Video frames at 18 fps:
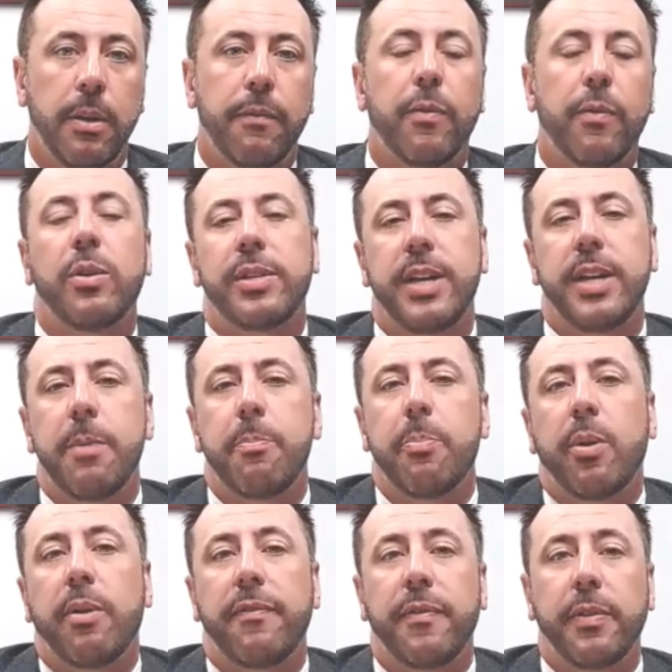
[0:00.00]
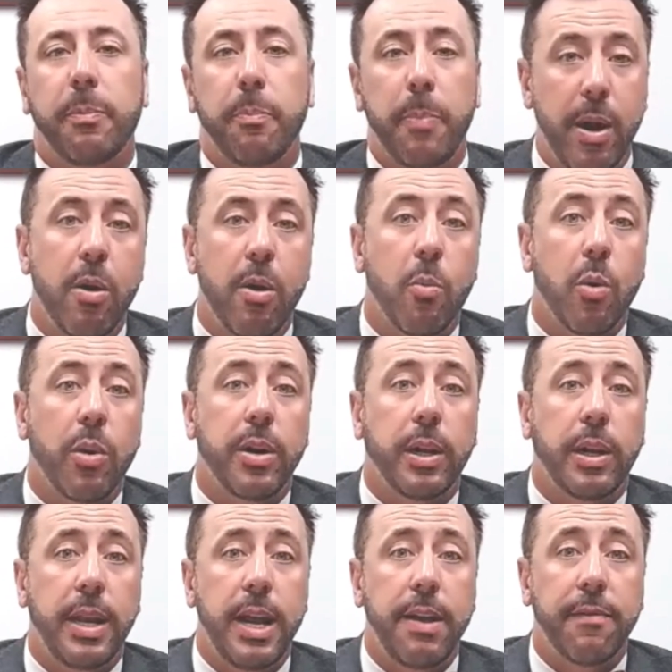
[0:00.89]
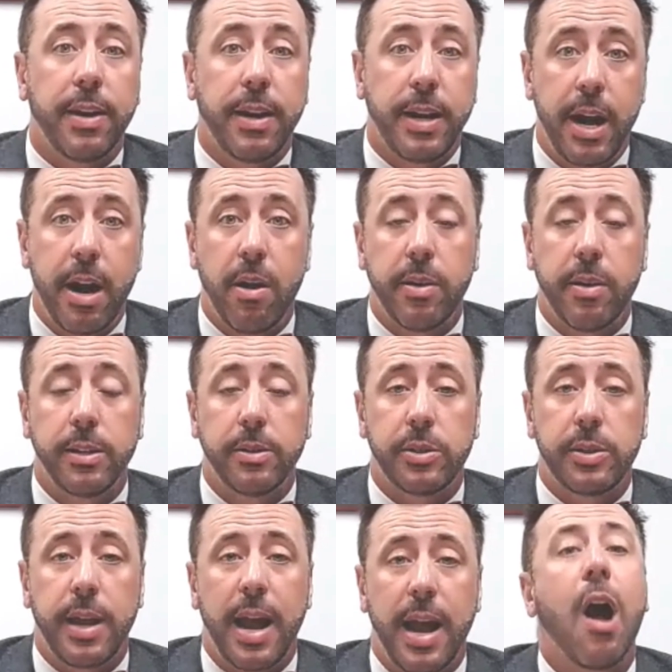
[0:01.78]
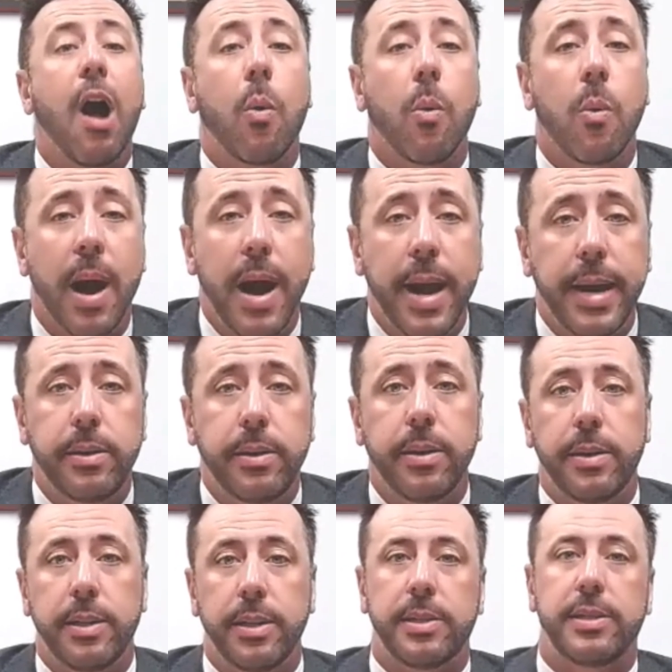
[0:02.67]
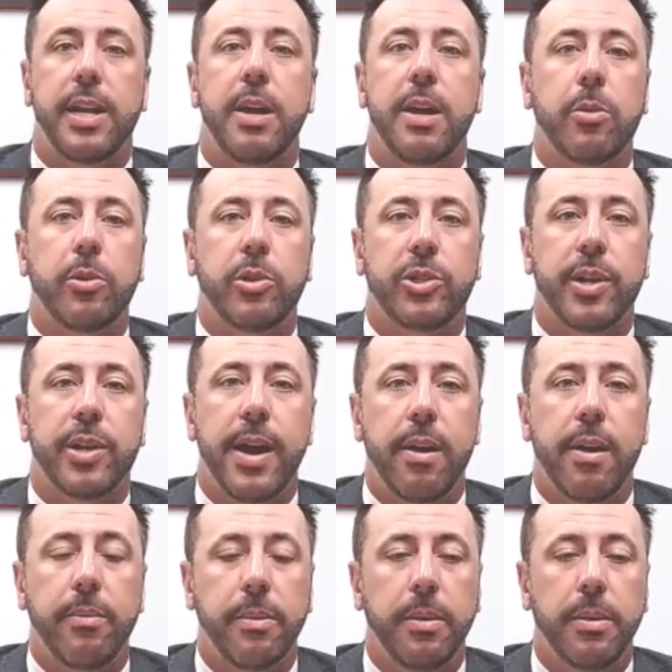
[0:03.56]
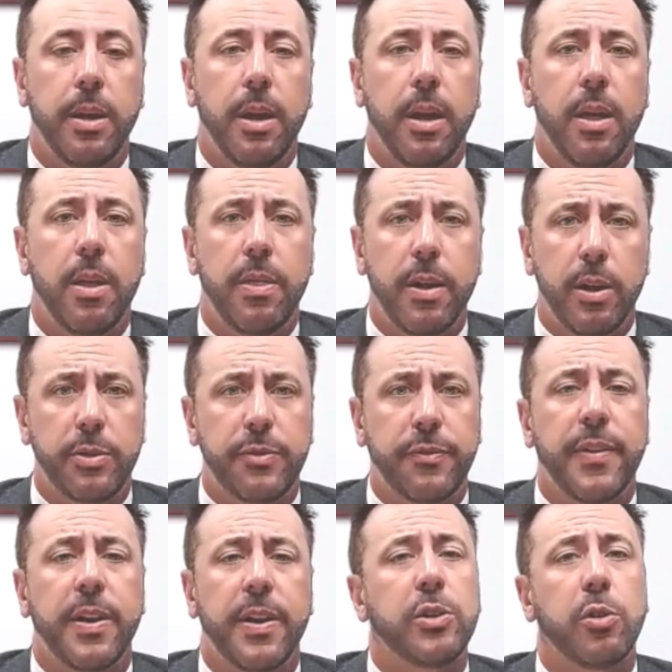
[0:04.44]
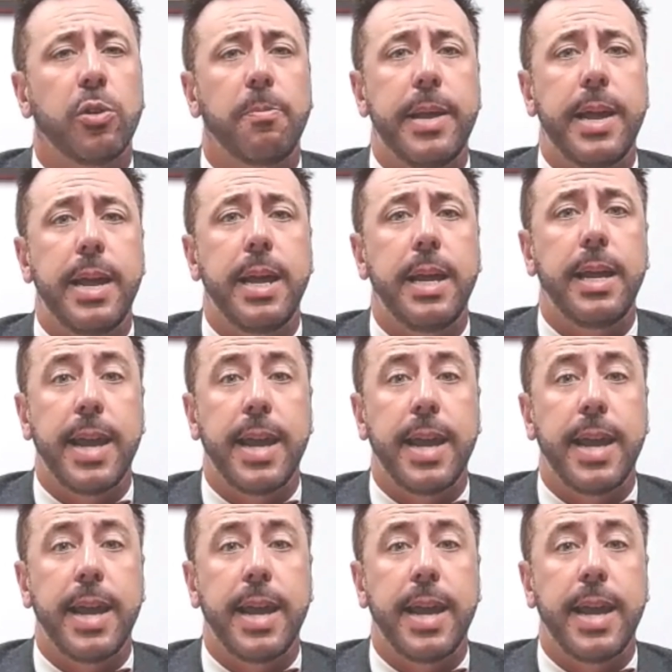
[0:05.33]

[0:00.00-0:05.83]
For example, if a parent were to leave an inheritance outright to a disabled child, those funds would be